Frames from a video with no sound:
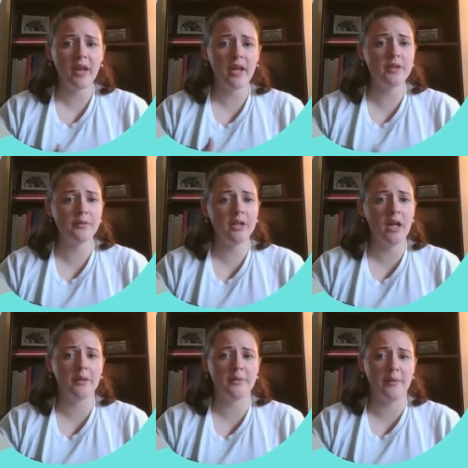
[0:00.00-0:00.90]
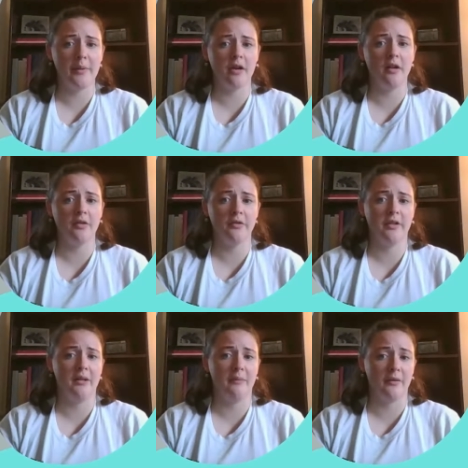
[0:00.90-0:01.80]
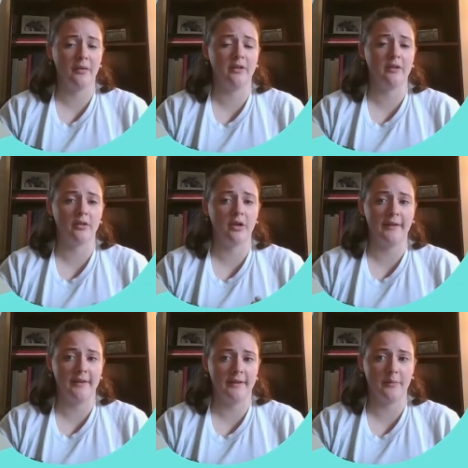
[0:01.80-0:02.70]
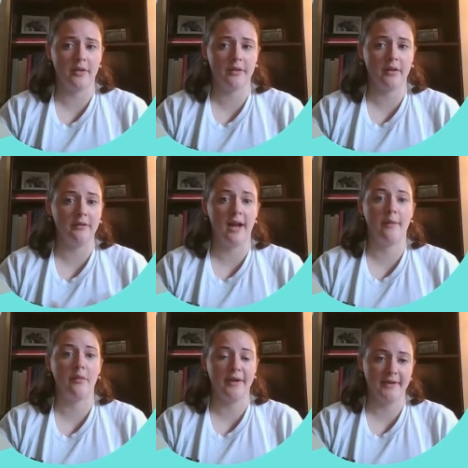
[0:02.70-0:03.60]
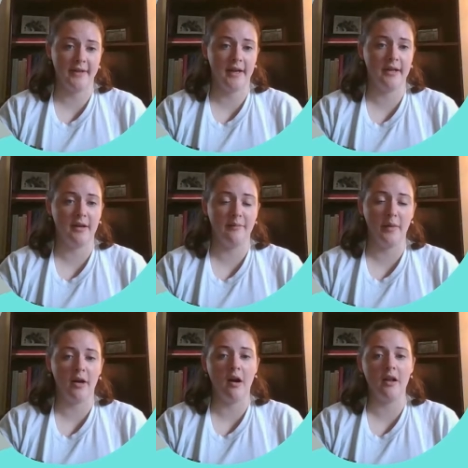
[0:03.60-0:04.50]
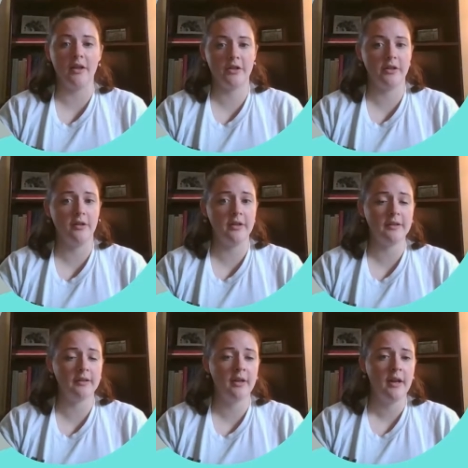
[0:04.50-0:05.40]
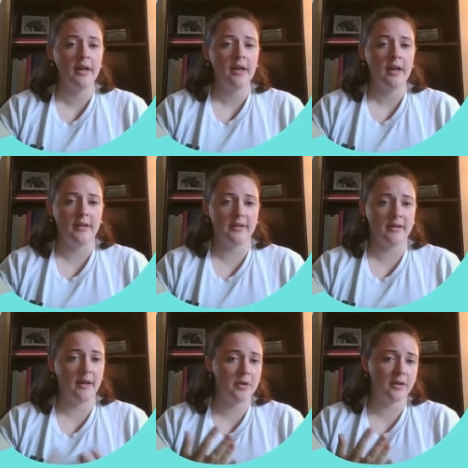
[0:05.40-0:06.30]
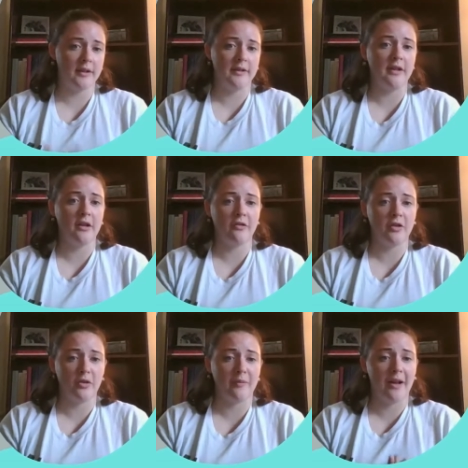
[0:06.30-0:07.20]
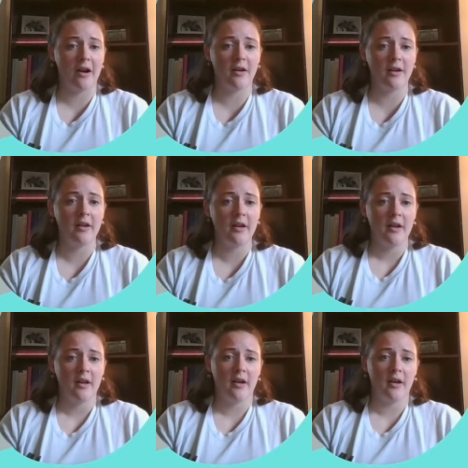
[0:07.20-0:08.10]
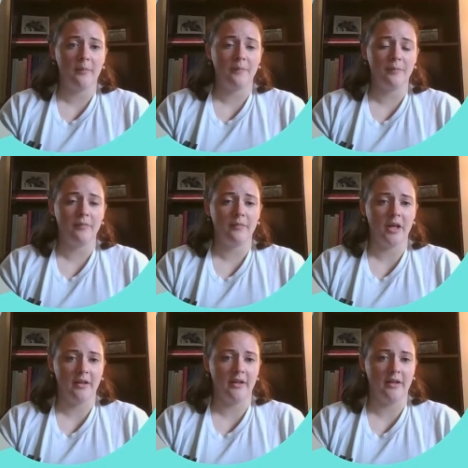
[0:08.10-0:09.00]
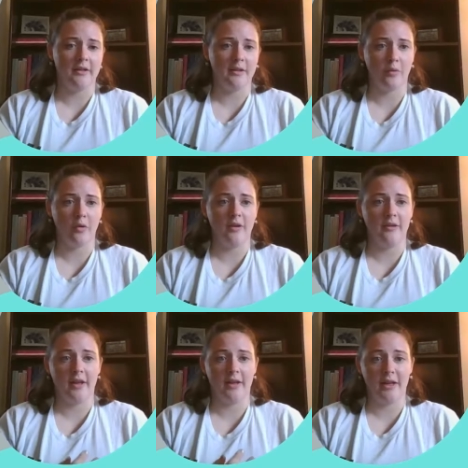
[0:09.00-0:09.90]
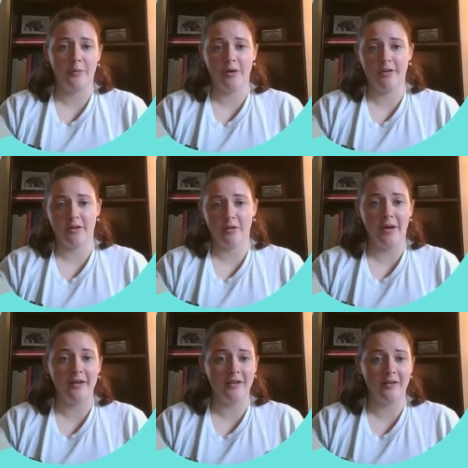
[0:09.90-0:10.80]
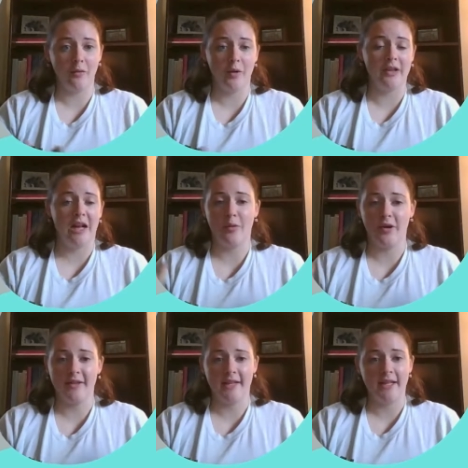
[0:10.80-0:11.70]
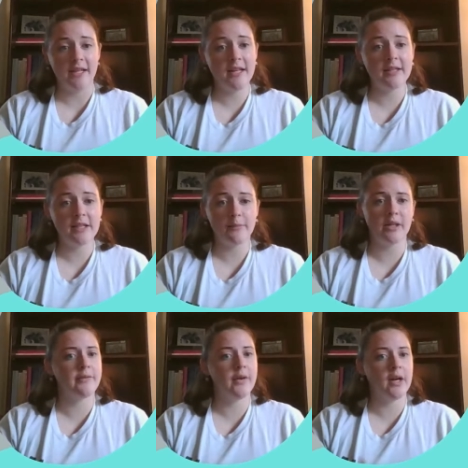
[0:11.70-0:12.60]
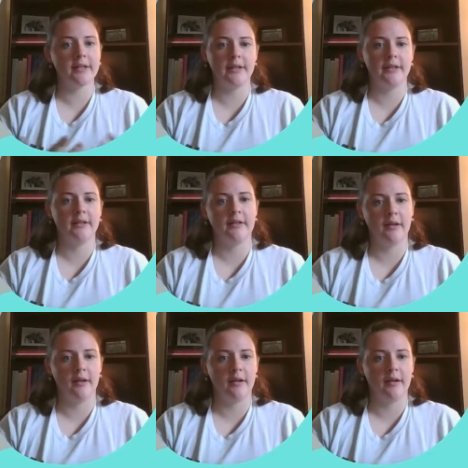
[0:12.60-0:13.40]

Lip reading: And it's really helped me better understand my research on the subject of library anxiety among college students. It's a subject that's near and dear to my heart. I think it's important that librarians are reminded of what library anxiety is, because for us, this is